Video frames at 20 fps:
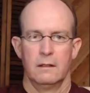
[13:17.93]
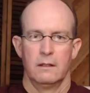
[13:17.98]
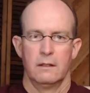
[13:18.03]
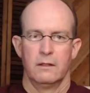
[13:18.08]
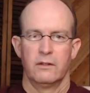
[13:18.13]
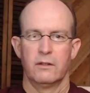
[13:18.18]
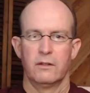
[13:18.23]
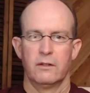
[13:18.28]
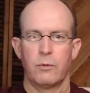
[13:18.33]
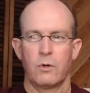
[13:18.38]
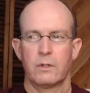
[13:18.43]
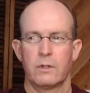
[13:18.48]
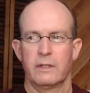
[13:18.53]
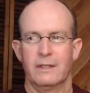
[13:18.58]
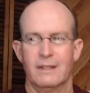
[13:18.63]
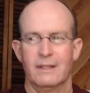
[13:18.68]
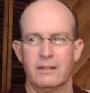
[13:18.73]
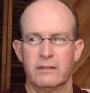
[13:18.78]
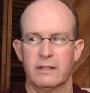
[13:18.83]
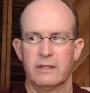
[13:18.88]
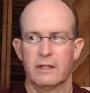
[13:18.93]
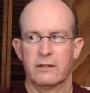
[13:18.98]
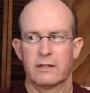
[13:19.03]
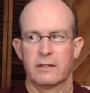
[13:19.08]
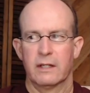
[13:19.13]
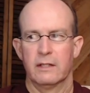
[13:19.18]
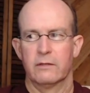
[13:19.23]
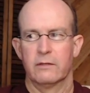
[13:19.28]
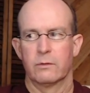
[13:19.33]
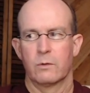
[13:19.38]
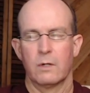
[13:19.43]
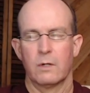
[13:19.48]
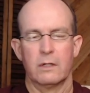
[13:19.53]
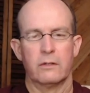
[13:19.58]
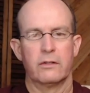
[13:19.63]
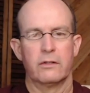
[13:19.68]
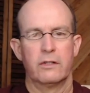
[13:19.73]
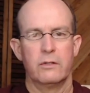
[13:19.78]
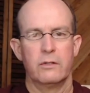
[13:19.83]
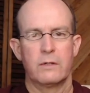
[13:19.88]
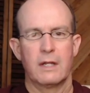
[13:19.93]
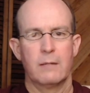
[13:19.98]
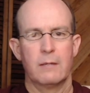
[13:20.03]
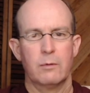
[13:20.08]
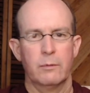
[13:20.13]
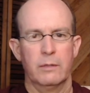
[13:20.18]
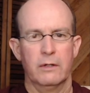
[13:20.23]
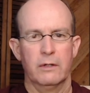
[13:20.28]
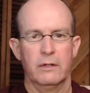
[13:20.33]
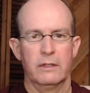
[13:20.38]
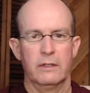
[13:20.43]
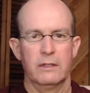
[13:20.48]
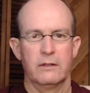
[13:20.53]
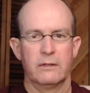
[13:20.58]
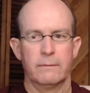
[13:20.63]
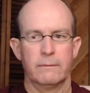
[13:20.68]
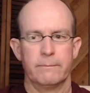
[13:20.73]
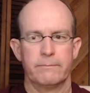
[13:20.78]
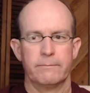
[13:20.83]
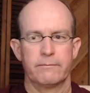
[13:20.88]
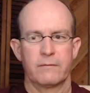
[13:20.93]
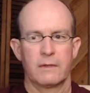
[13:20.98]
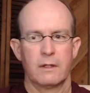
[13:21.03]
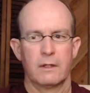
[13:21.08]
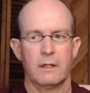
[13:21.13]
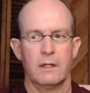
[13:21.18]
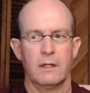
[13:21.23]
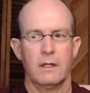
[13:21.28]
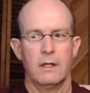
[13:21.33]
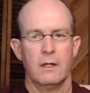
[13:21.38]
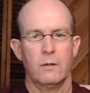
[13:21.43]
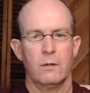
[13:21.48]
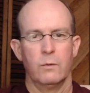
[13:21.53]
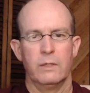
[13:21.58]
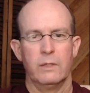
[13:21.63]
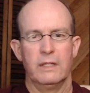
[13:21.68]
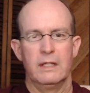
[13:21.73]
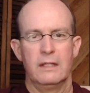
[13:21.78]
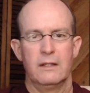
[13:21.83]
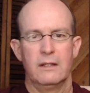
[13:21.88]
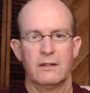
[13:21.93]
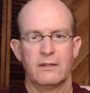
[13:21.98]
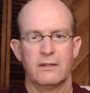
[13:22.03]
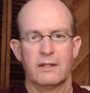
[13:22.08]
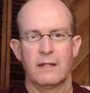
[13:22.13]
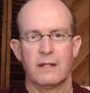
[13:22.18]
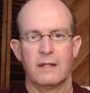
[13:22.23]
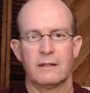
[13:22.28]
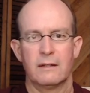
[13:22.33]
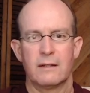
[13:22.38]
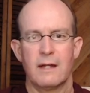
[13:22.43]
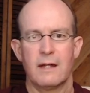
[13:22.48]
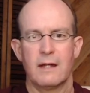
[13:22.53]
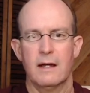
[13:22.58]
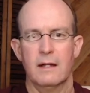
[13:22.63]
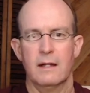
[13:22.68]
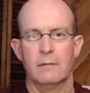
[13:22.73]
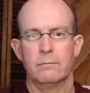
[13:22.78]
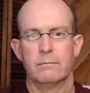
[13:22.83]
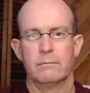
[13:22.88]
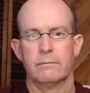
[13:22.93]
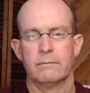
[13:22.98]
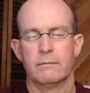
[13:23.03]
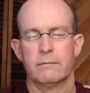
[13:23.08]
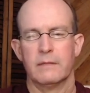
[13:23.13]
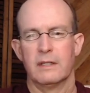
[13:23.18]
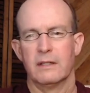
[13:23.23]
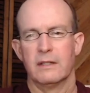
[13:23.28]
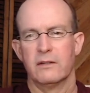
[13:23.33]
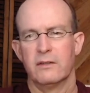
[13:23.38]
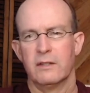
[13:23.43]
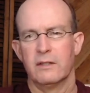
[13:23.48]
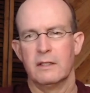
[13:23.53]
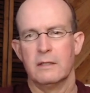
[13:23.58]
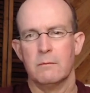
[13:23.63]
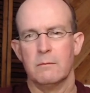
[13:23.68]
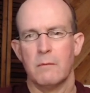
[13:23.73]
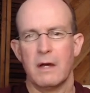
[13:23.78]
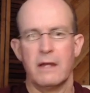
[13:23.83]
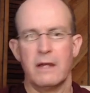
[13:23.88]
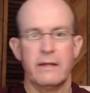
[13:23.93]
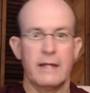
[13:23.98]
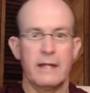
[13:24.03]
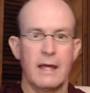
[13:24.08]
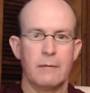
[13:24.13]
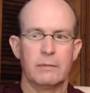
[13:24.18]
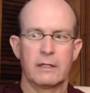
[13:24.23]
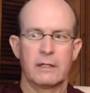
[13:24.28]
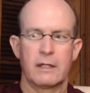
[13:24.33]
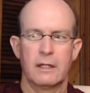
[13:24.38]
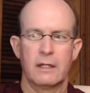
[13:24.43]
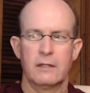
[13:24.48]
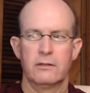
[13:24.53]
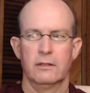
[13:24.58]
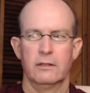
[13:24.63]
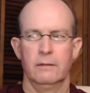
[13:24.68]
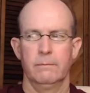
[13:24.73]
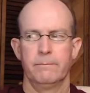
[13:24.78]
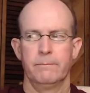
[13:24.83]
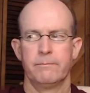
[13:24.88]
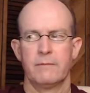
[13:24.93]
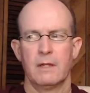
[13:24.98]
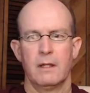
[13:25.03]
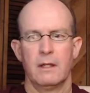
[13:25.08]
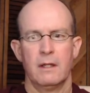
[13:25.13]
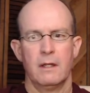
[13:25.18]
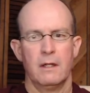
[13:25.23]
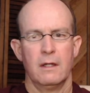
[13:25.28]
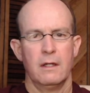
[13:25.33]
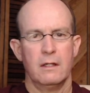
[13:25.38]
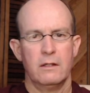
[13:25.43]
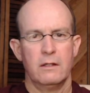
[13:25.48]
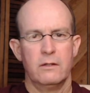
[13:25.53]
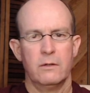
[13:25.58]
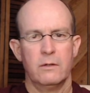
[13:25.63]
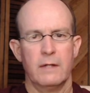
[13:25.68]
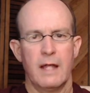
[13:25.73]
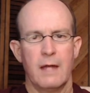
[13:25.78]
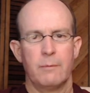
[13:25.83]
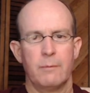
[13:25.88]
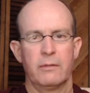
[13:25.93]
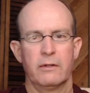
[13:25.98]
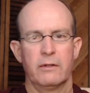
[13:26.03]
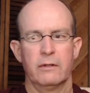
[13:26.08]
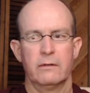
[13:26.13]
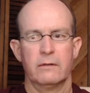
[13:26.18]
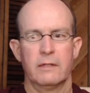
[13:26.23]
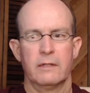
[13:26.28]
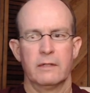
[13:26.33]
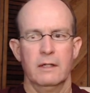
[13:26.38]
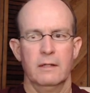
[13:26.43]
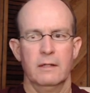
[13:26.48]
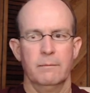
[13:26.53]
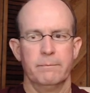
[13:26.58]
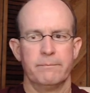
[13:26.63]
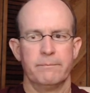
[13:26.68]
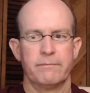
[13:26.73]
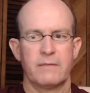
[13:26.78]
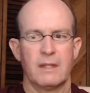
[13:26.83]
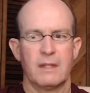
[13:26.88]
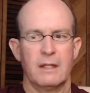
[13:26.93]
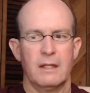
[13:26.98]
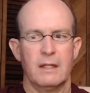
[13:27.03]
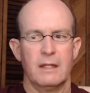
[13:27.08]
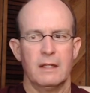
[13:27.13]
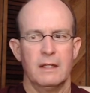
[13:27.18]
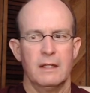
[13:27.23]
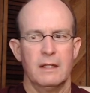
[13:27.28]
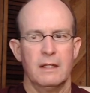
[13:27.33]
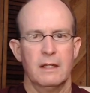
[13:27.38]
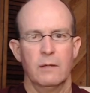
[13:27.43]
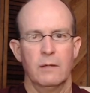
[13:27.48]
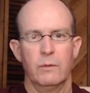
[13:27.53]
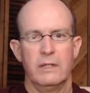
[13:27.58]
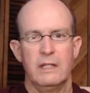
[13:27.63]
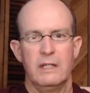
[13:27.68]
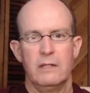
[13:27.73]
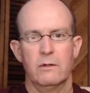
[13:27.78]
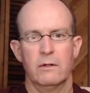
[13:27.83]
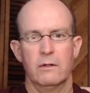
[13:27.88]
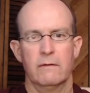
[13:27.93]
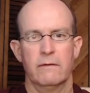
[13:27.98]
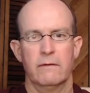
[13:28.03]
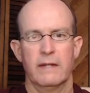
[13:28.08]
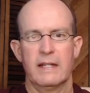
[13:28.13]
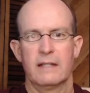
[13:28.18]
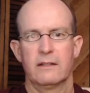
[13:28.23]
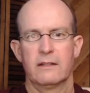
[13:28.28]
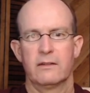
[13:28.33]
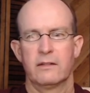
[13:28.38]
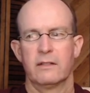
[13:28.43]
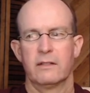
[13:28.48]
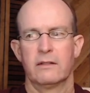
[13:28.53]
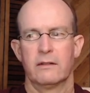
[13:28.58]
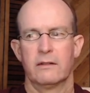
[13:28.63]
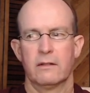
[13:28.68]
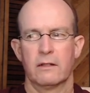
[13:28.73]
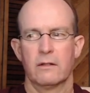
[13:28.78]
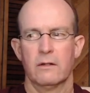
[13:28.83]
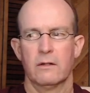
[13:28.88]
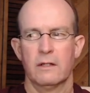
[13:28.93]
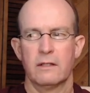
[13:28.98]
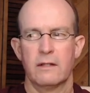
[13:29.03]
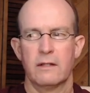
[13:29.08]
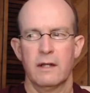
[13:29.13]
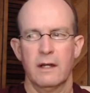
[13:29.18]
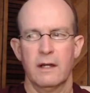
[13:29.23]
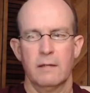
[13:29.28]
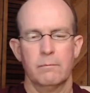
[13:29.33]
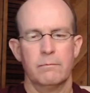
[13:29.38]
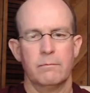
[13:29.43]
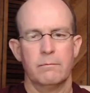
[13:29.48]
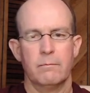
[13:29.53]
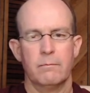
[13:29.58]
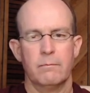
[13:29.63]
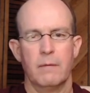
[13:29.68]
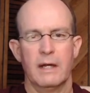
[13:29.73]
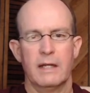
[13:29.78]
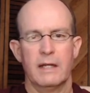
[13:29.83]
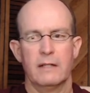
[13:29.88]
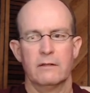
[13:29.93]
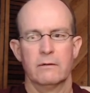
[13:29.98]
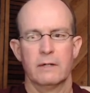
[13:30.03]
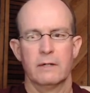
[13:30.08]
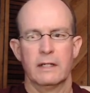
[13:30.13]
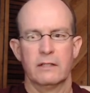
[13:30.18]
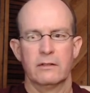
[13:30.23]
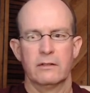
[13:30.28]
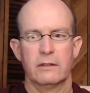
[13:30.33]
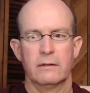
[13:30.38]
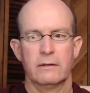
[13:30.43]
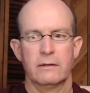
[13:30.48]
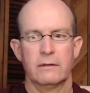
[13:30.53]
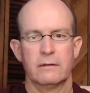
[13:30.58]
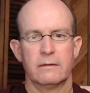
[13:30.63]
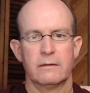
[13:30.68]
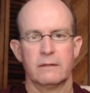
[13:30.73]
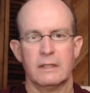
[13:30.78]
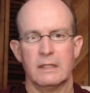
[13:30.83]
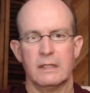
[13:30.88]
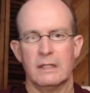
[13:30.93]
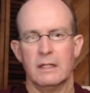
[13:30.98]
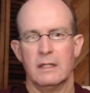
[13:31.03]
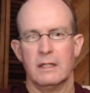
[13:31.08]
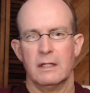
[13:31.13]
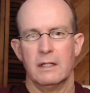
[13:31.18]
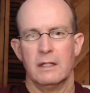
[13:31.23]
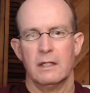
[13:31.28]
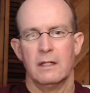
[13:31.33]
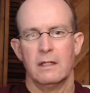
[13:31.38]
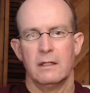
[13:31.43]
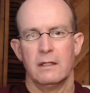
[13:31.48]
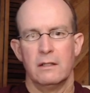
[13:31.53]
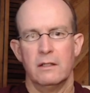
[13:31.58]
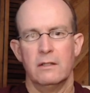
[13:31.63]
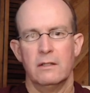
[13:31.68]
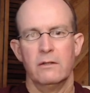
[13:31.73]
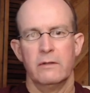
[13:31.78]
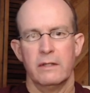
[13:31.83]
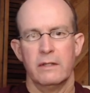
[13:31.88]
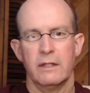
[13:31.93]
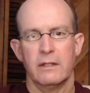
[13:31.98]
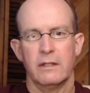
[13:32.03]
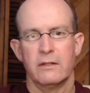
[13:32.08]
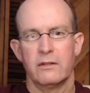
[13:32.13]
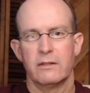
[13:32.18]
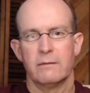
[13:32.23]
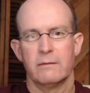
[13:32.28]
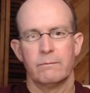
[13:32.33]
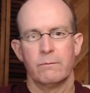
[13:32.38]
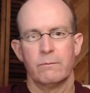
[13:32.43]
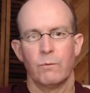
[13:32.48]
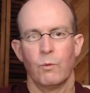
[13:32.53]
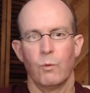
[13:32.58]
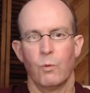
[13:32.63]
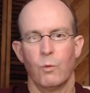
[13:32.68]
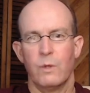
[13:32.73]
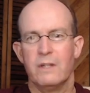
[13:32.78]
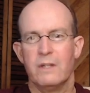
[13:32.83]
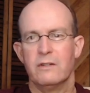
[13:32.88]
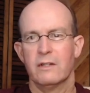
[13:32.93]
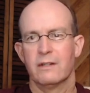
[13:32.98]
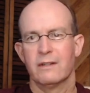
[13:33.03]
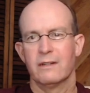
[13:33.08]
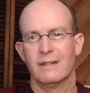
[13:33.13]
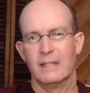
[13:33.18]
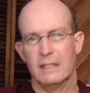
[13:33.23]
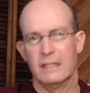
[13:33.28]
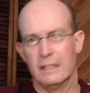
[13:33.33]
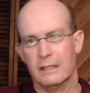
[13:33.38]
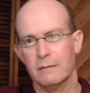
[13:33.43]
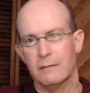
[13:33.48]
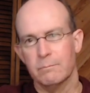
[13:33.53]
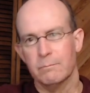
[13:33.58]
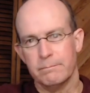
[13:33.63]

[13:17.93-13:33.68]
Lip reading: Supporting this test case requires two capabilities. We need to set the time, as seen by the application, to an absolute time. And we need to advance the current time by a duration. To do this, we just need